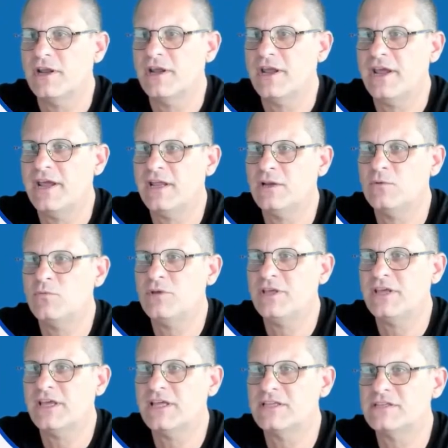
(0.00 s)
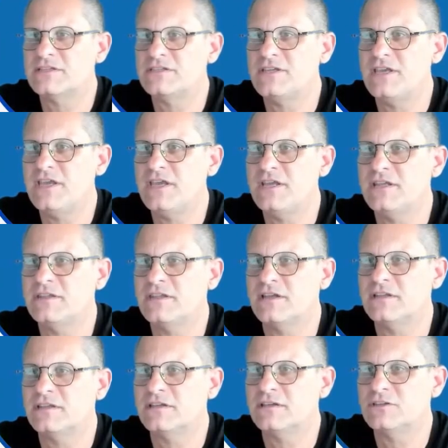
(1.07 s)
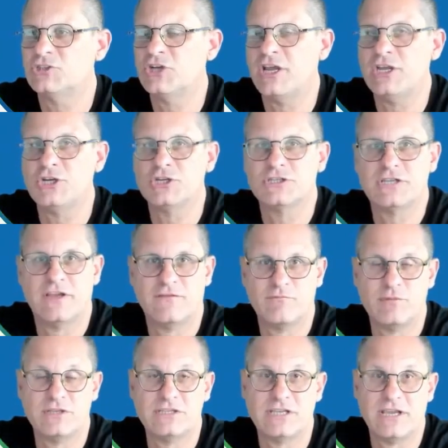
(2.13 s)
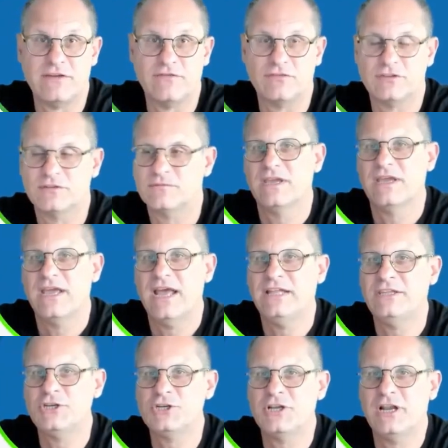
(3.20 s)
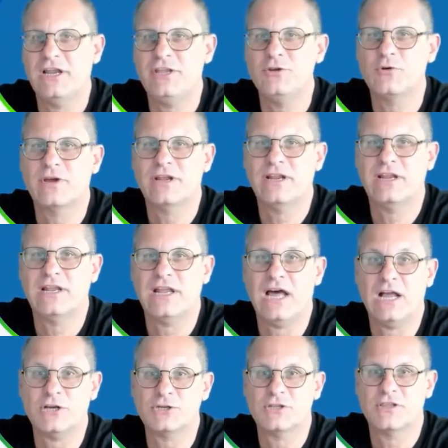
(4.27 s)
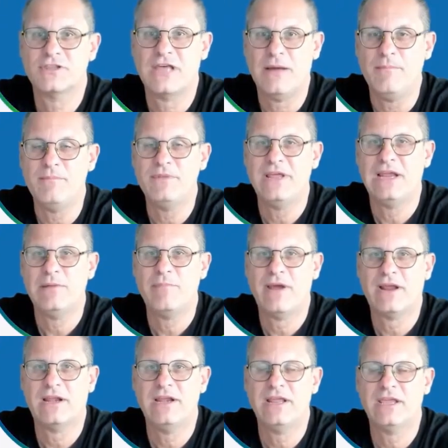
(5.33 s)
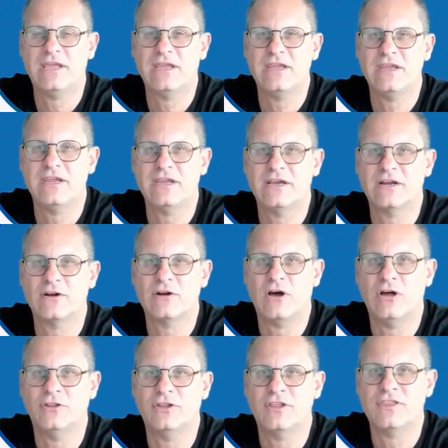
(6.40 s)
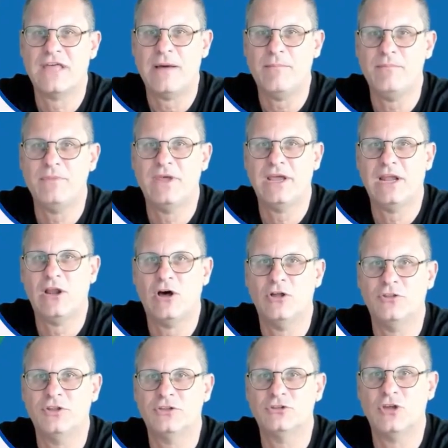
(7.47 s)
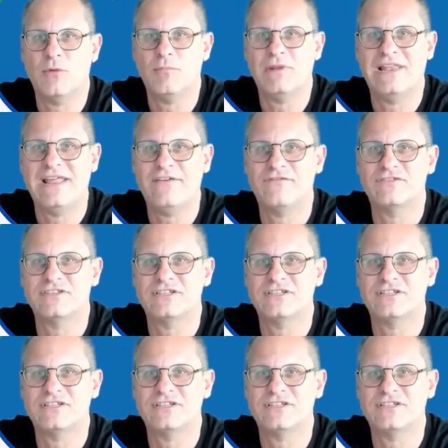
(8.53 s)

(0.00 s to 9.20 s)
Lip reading: and we can see that the changes have been saved. Additionally, you can enlarge the thumbnail by clicking here on the thumbnail on the top left